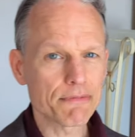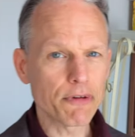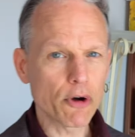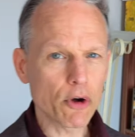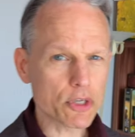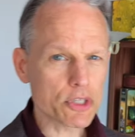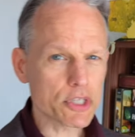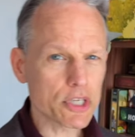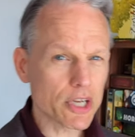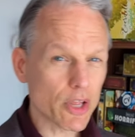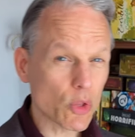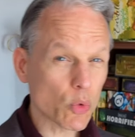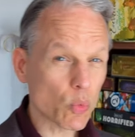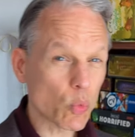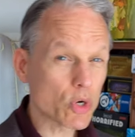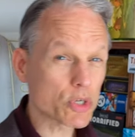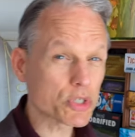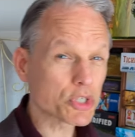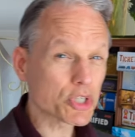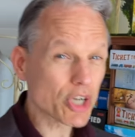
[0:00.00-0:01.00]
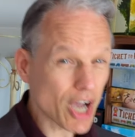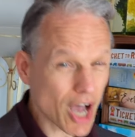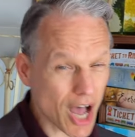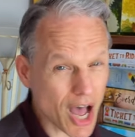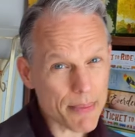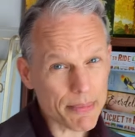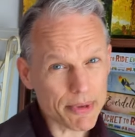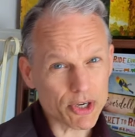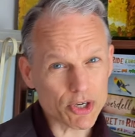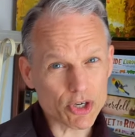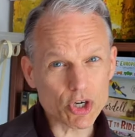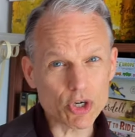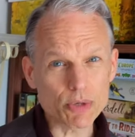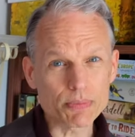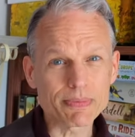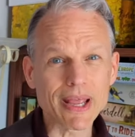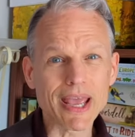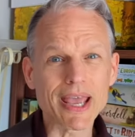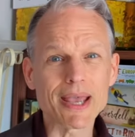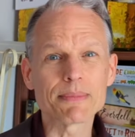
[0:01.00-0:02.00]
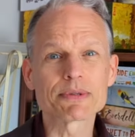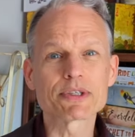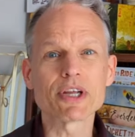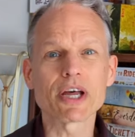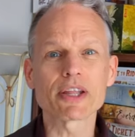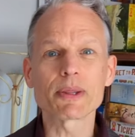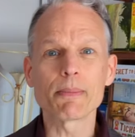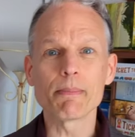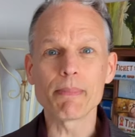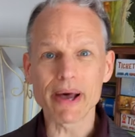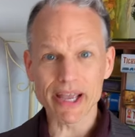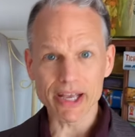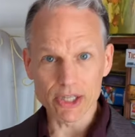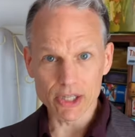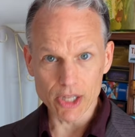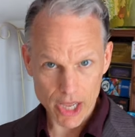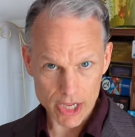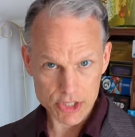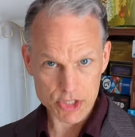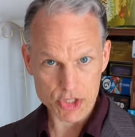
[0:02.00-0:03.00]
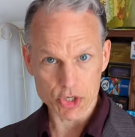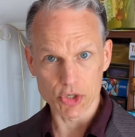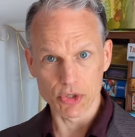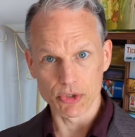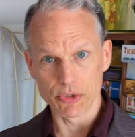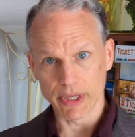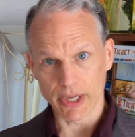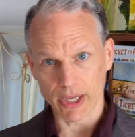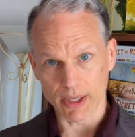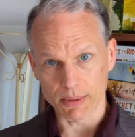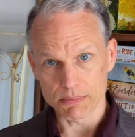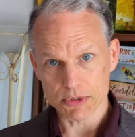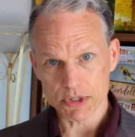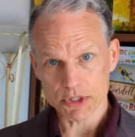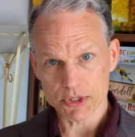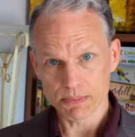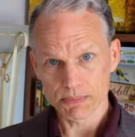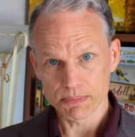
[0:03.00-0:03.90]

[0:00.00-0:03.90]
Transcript: I'm focusing on the worst common herb names, not the biological names.